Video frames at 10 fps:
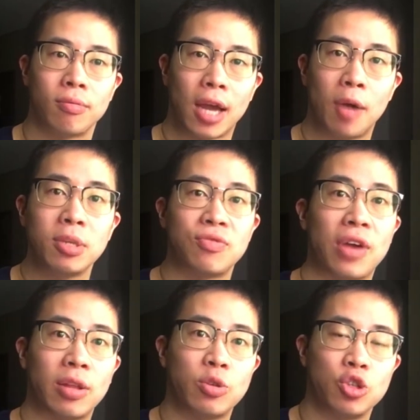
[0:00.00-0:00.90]
much
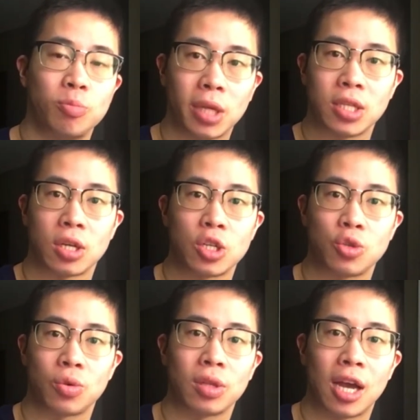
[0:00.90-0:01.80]
value do you place on a
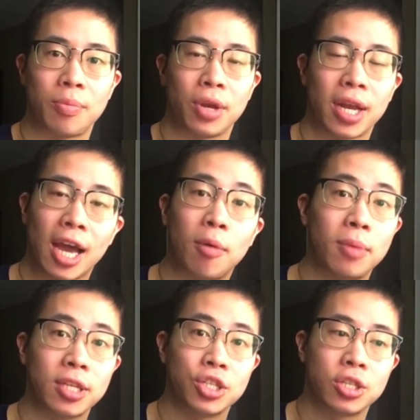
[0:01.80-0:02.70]
certain library, and how
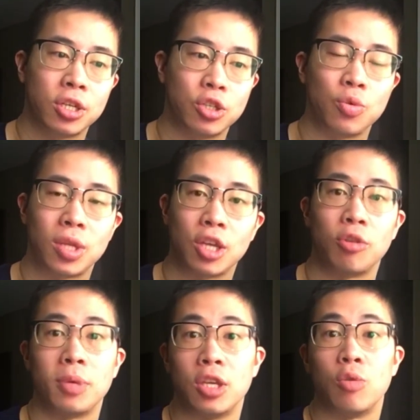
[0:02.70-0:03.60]
much do you think you'll
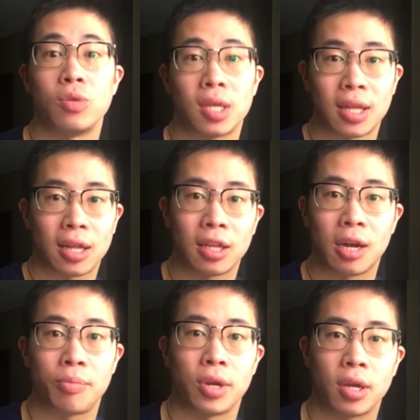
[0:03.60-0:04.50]
be using that
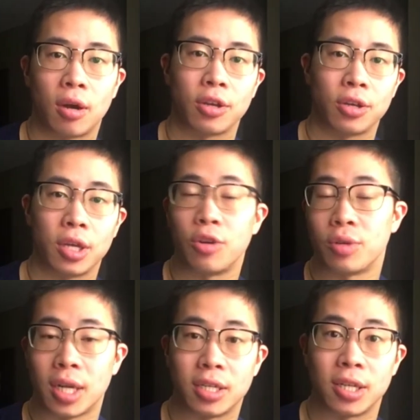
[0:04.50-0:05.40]
library in your
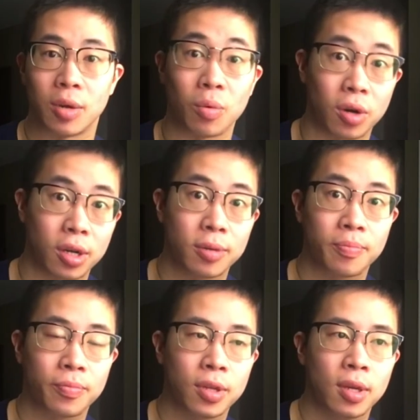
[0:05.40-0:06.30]
day-to-day work?
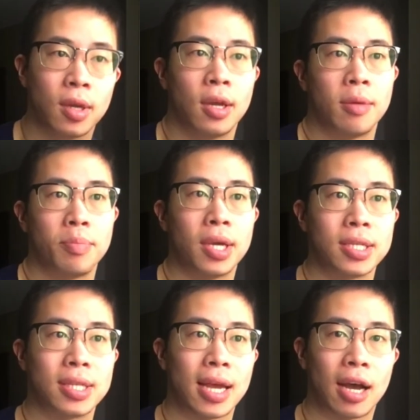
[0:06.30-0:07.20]

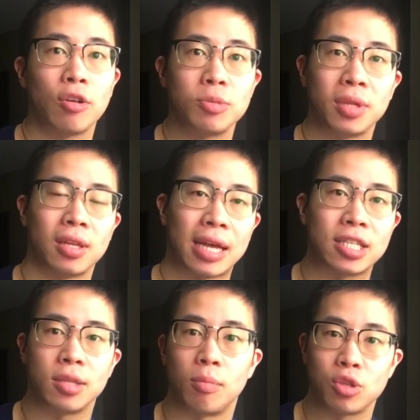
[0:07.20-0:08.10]
Because that ultimately
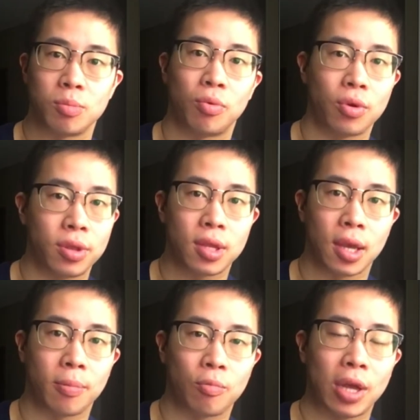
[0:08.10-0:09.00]
that's the most important
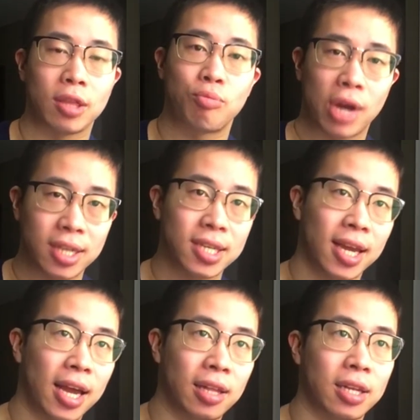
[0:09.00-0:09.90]
thing, right? The
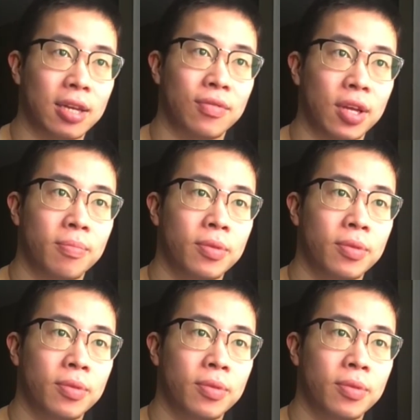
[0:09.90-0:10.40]
practicality of it